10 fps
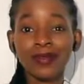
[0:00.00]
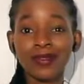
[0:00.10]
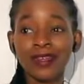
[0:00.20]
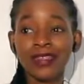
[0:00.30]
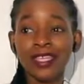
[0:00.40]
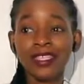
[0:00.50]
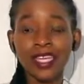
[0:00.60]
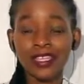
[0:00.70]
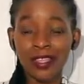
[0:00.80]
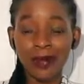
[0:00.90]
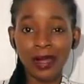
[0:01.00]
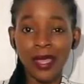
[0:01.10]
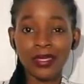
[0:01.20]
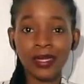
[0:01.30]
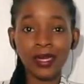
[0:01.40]
themselves and change their
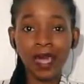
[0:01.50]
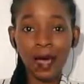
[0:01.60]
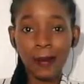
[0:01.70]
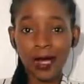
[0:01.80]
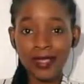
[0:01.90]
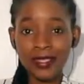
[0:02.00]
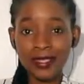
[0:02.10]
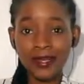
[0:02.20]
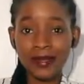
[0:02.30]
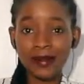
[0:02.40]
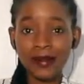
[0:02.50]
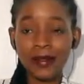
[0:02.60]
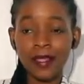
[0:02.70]
mind about sinning.